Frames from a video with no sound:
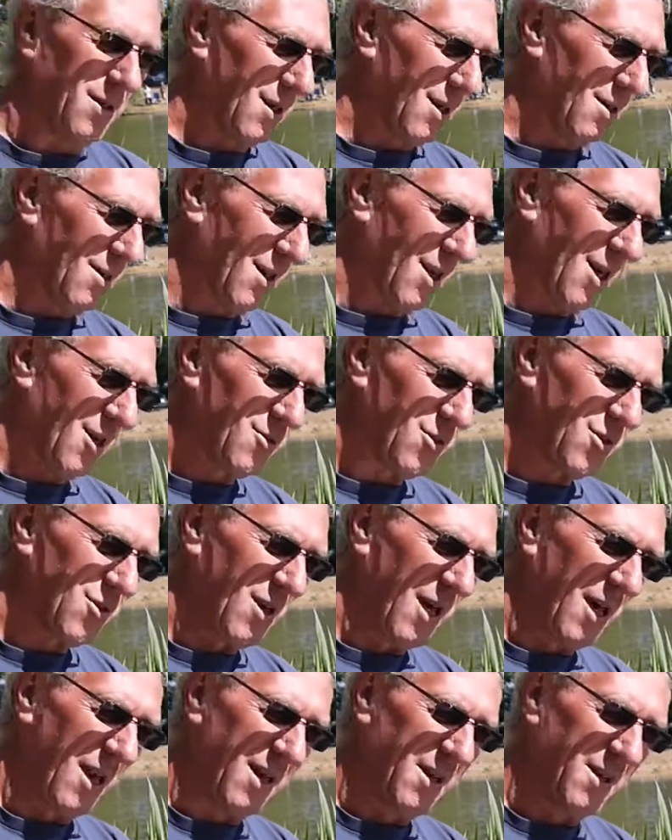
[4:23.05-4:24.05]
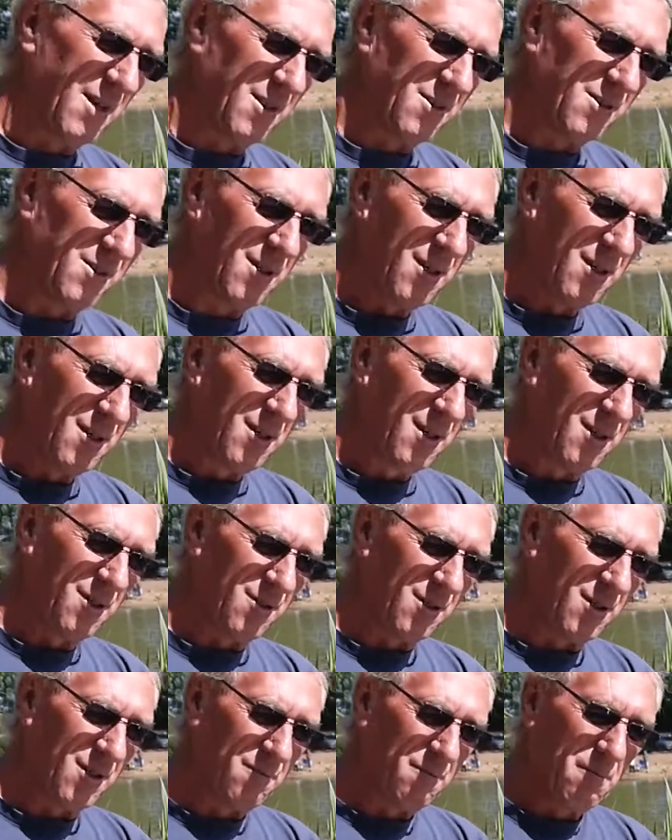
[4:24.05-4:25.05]
The old saying is
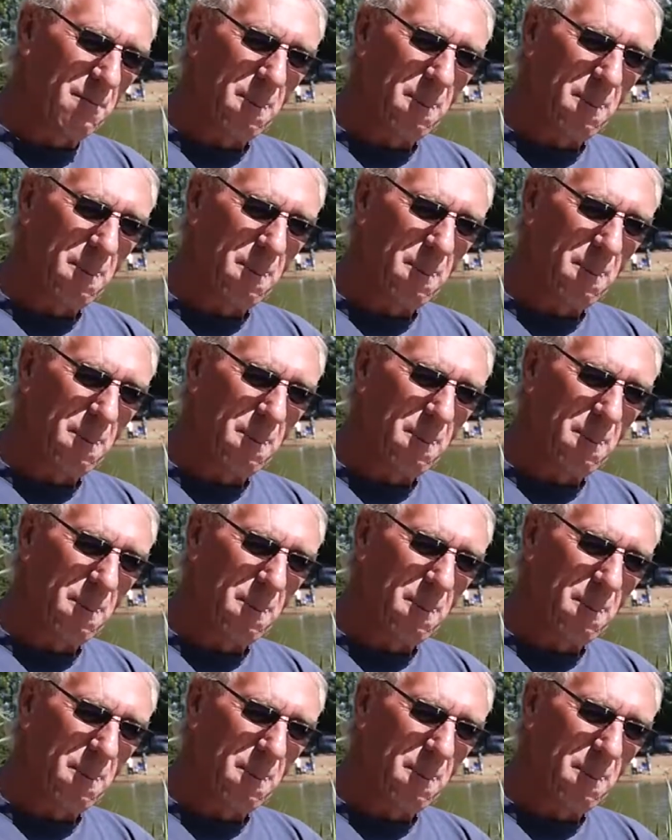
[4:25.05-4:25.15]
that,